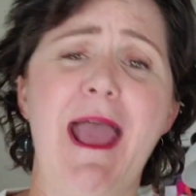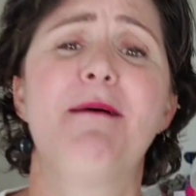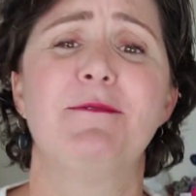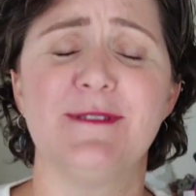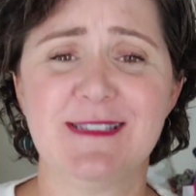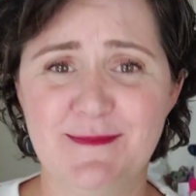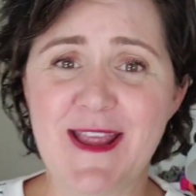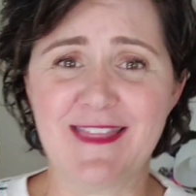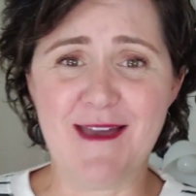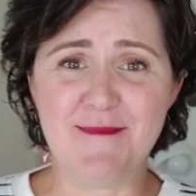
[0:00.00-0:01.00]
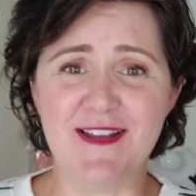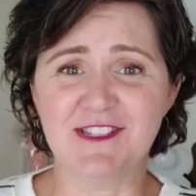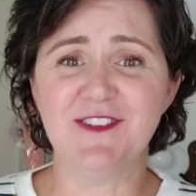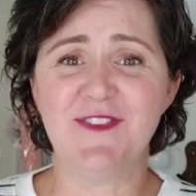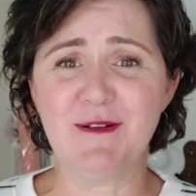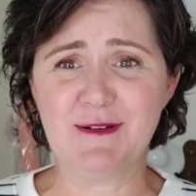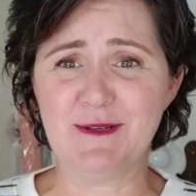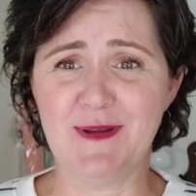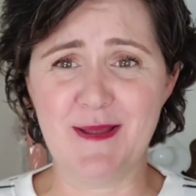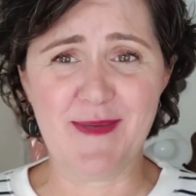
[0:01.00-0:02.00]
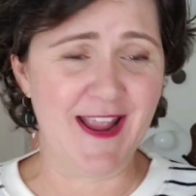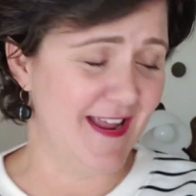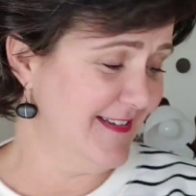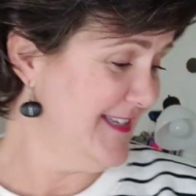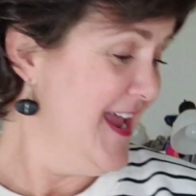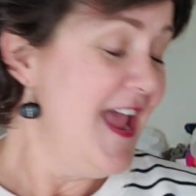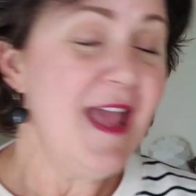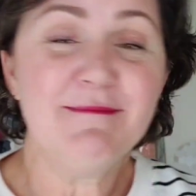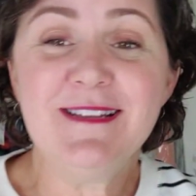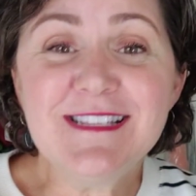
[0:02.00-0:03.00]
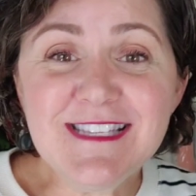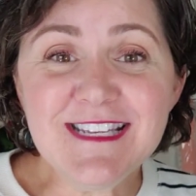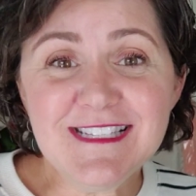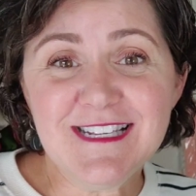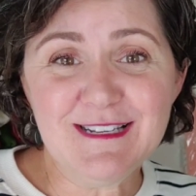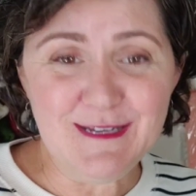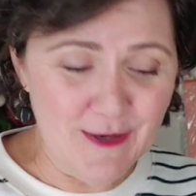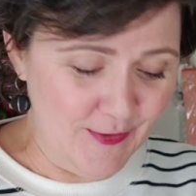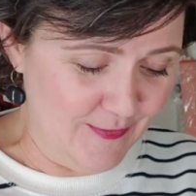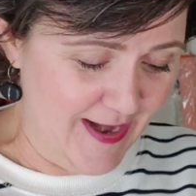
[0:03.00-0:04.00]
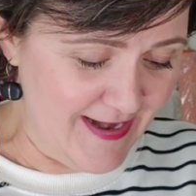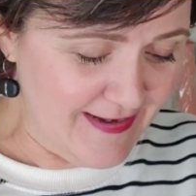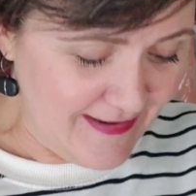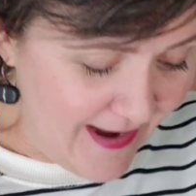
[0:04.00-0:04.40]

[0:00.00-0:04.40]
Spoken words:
hours to make that much if I were doing it by hand. I mean, it's easy to do, right?